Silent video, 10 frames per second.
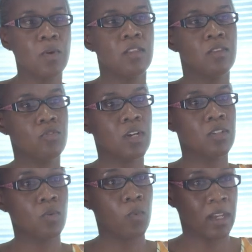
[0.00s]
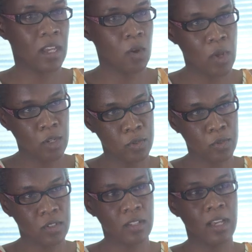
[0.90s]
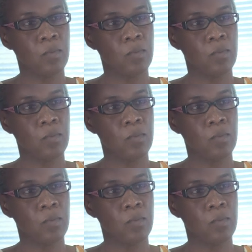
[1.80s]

whether the drugs are working well or not.